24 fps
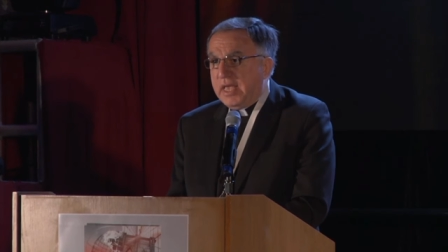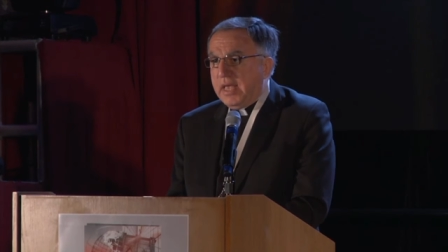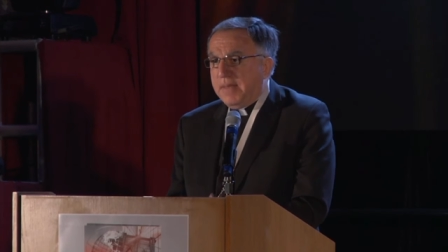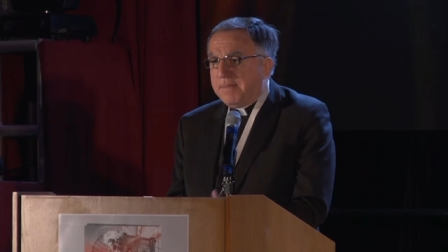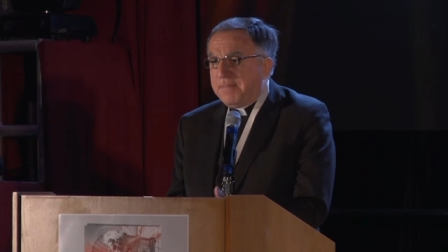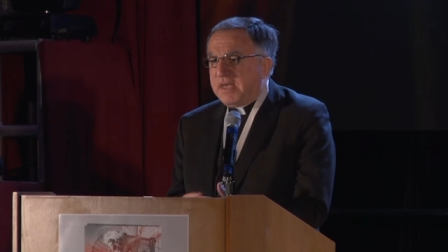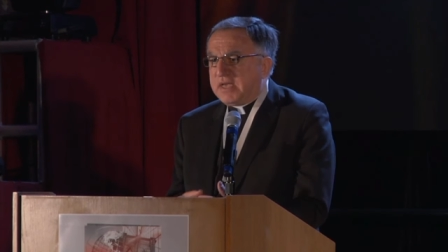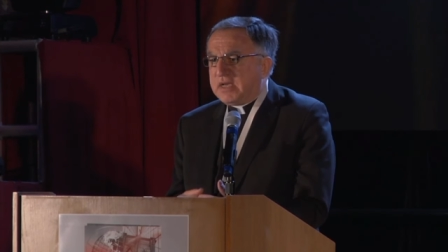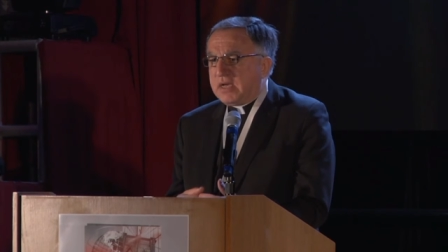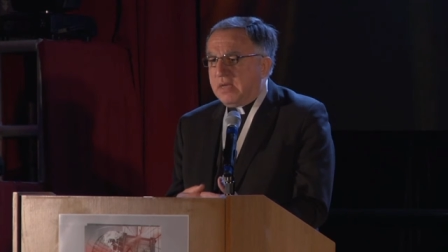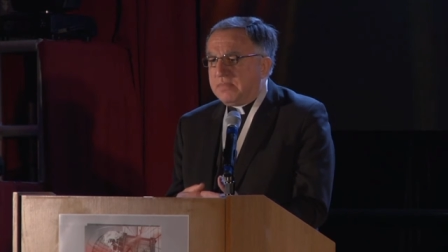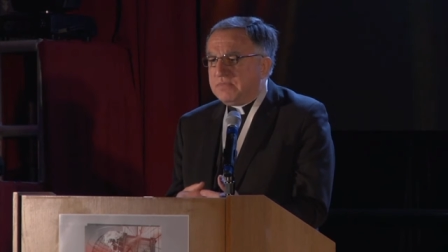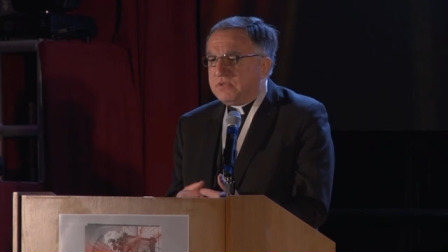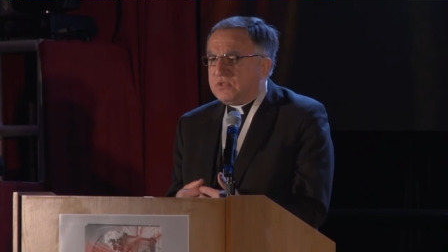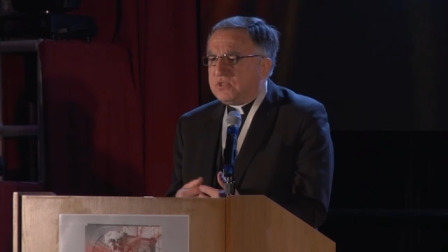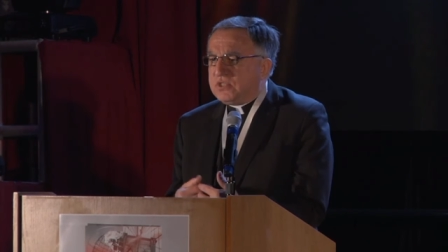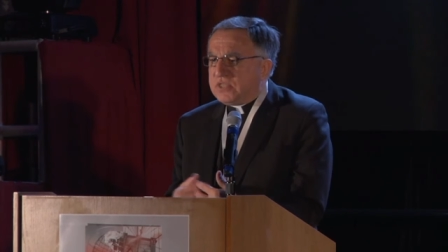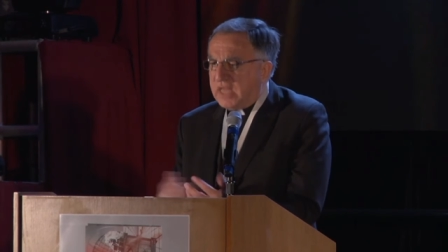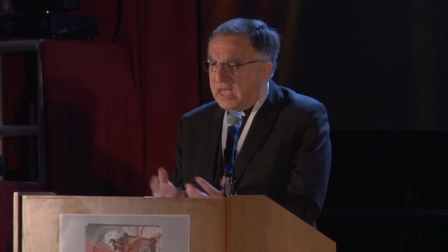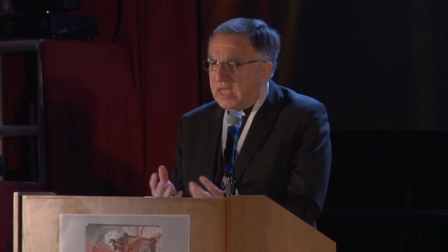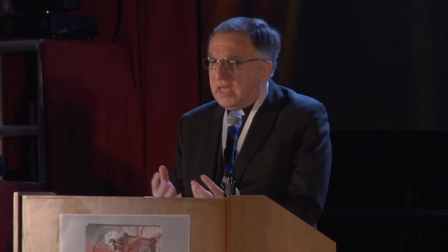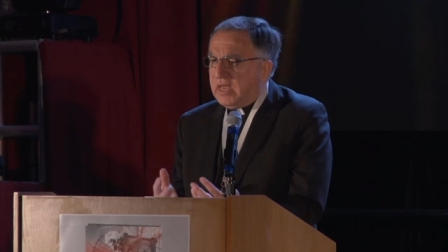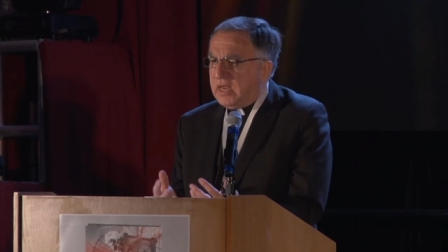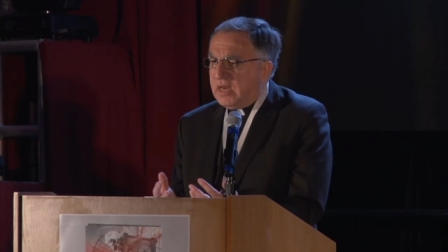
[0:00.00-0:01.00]
become
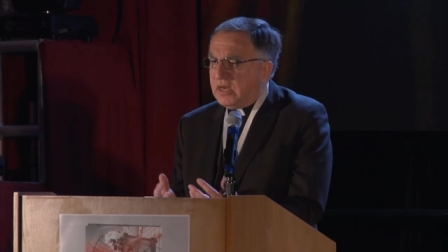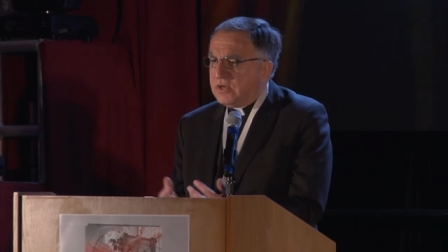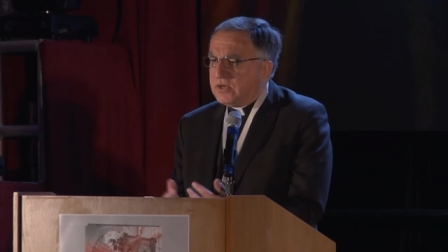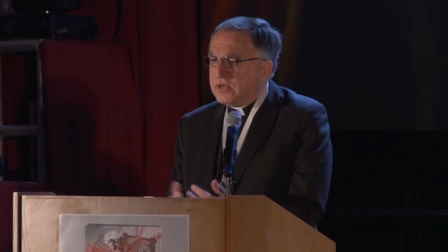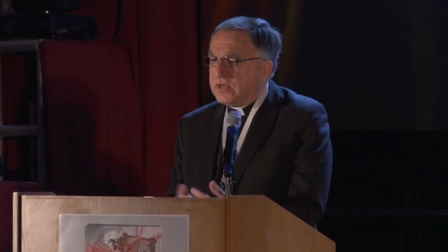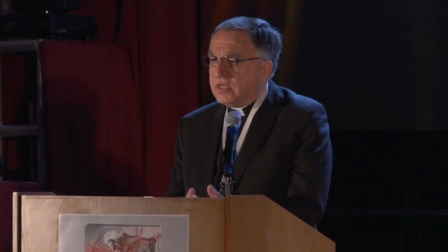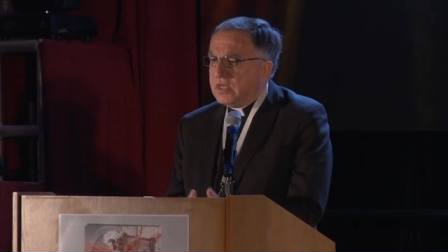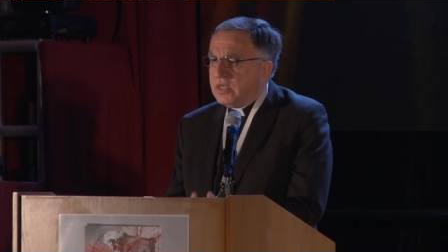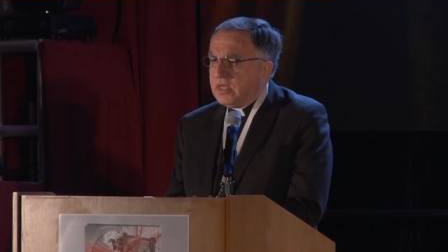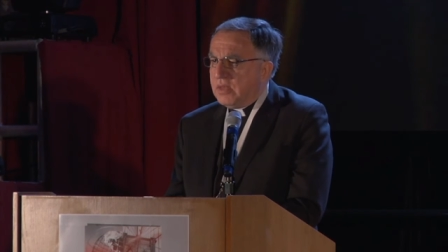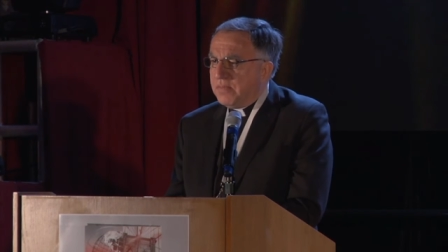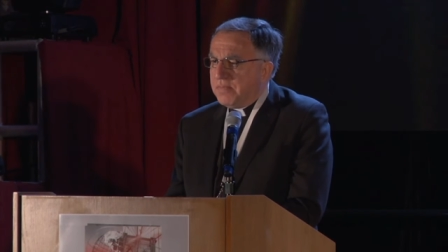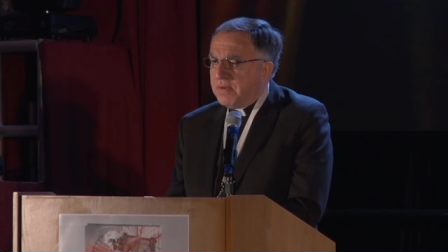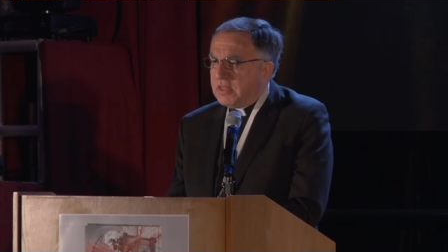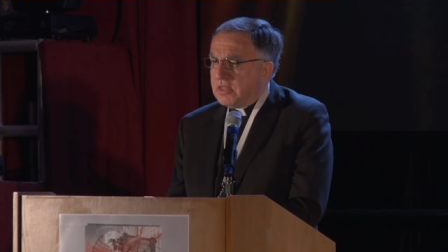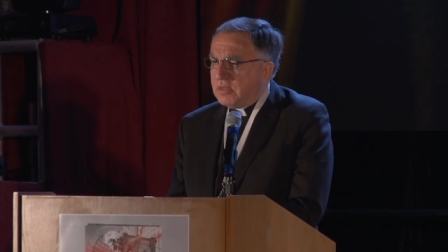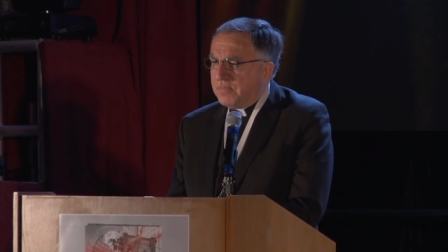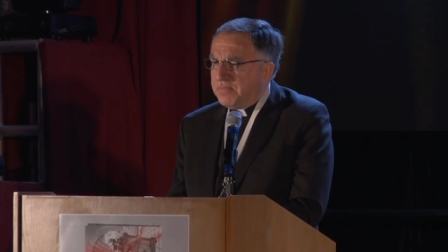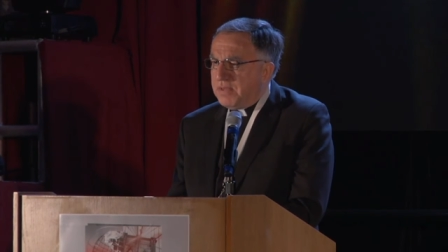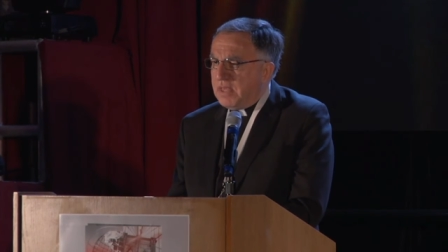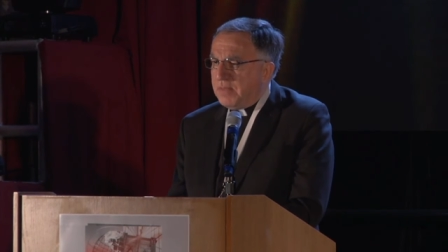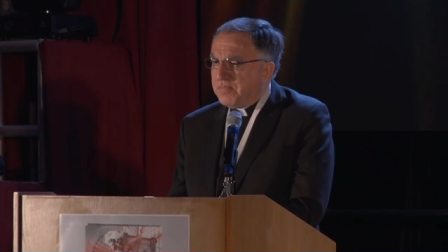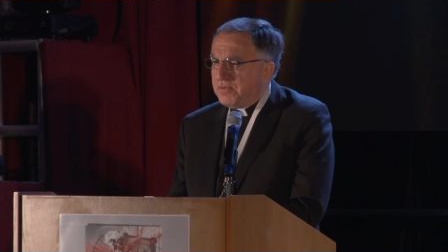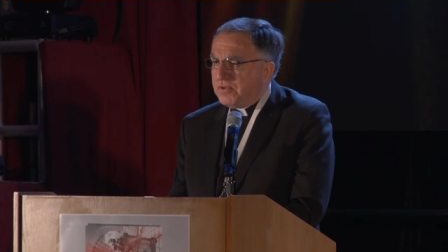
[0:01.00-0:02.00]
stained by the
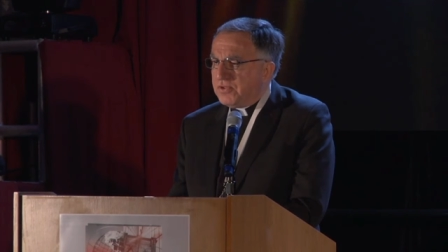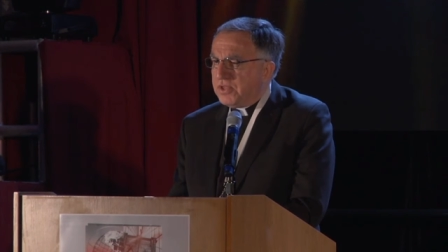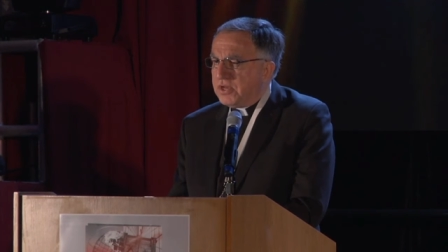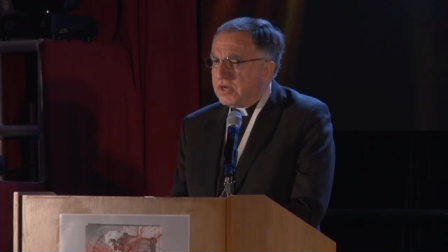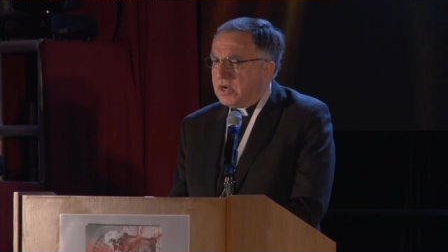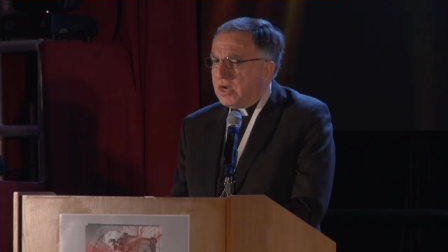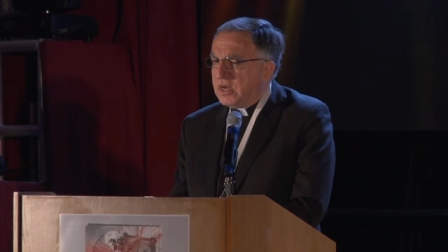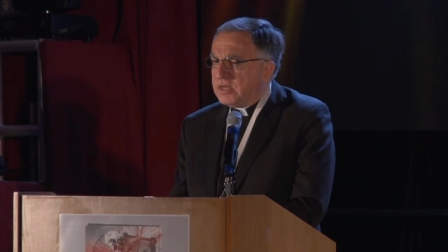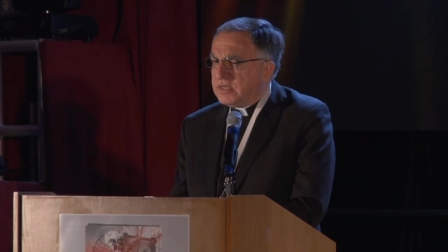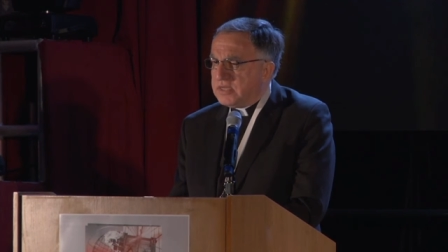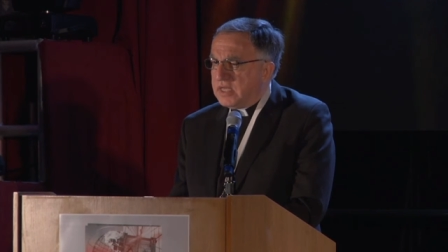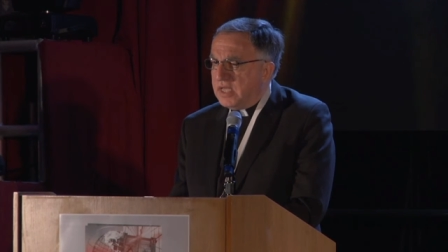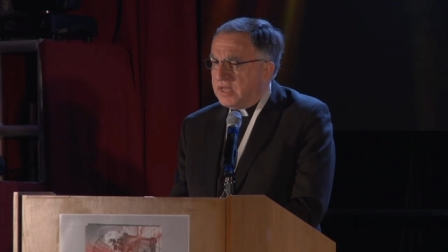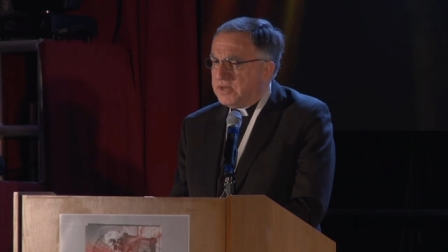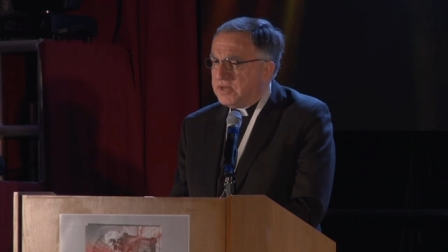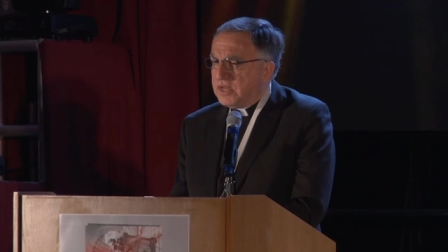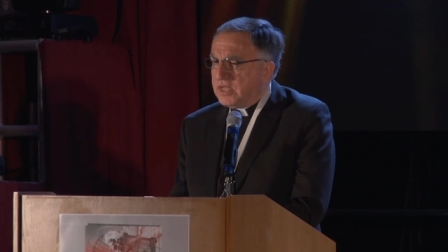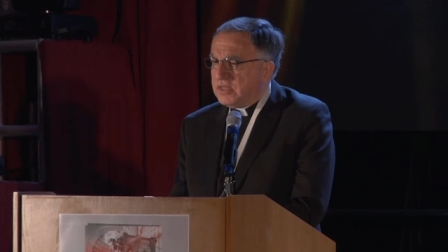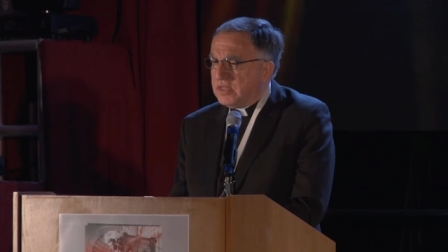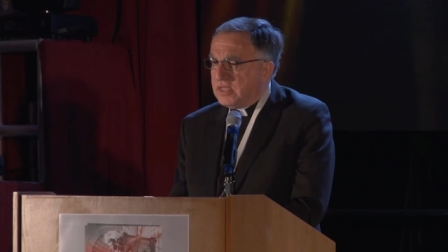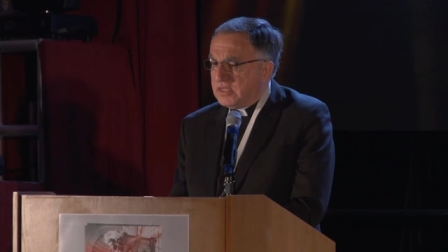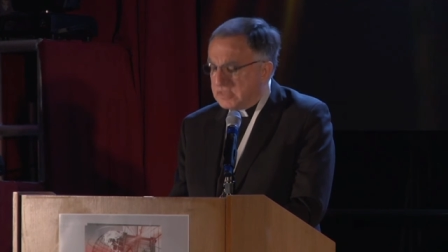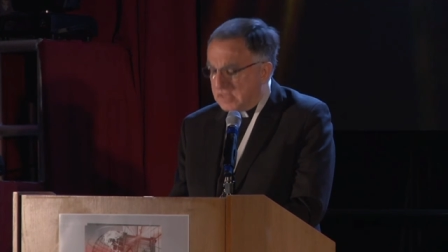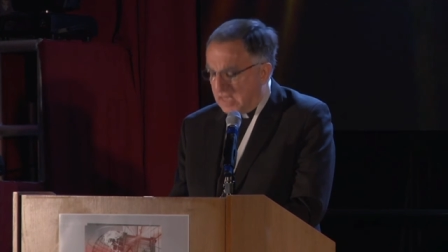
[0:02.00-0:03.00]
people that are
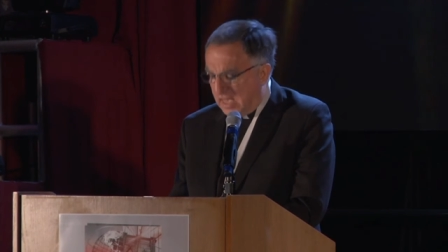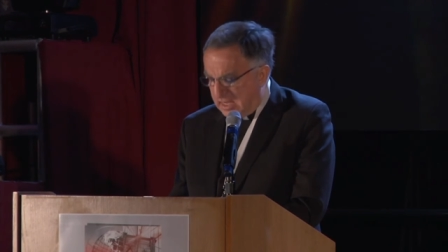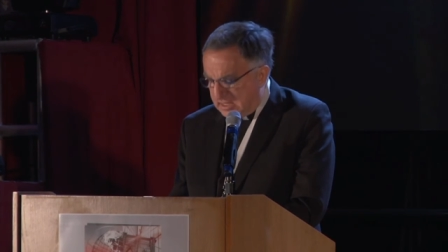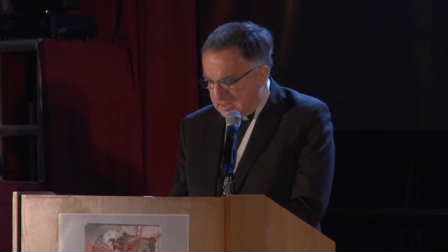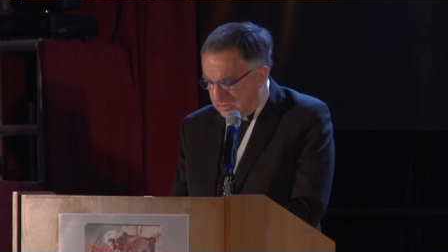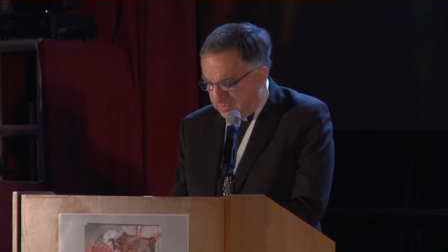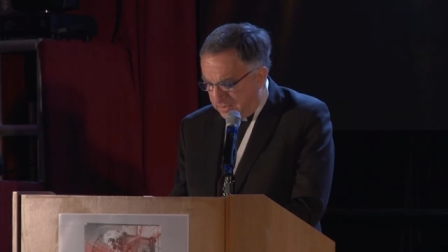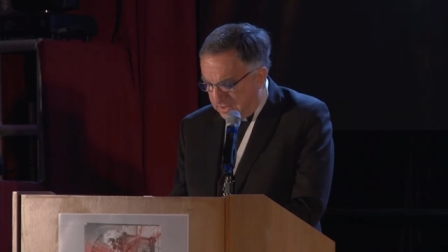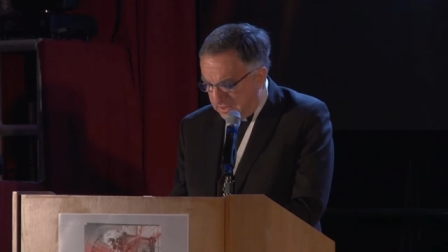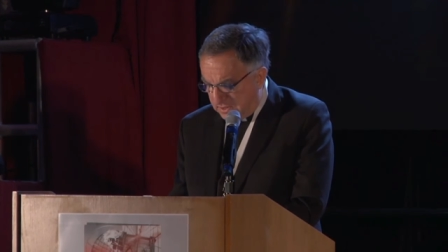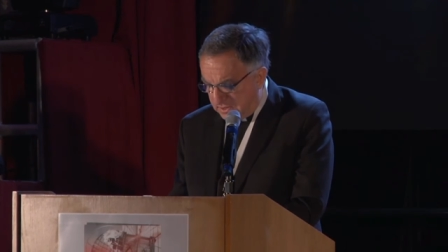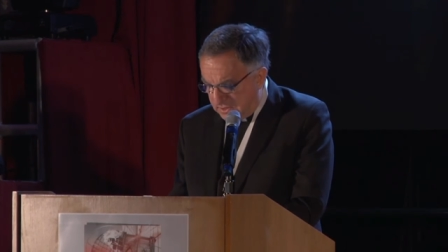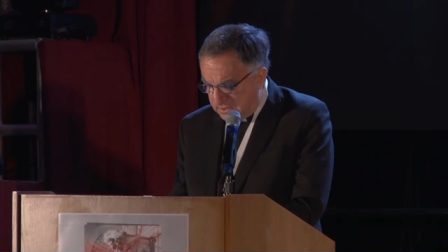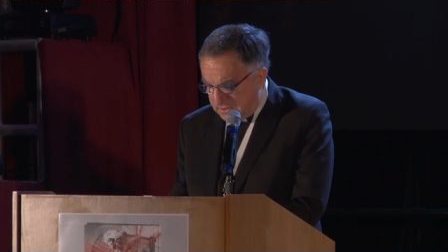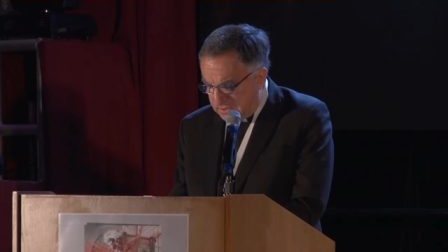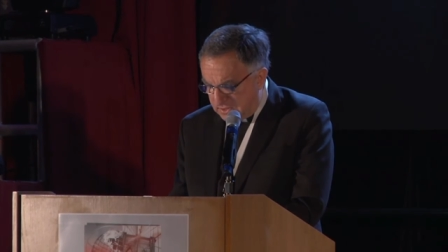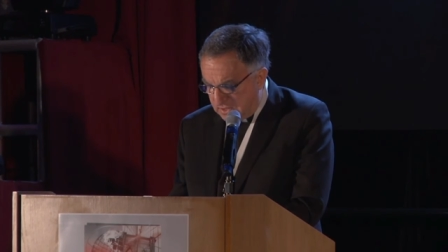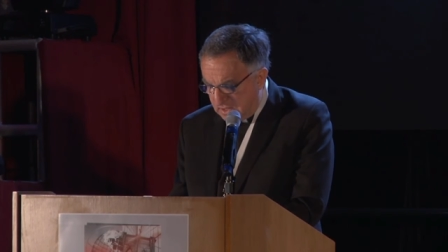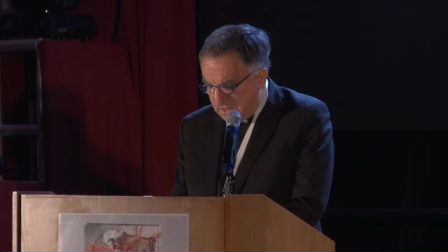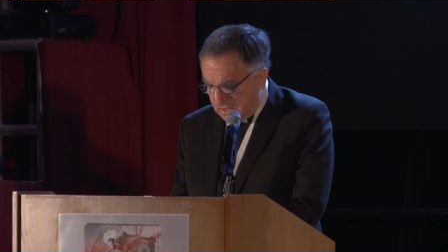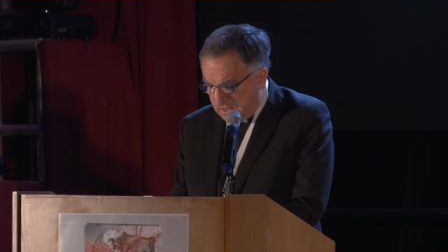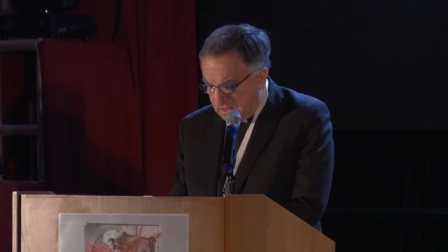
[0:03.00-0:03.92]
attending these hospitals.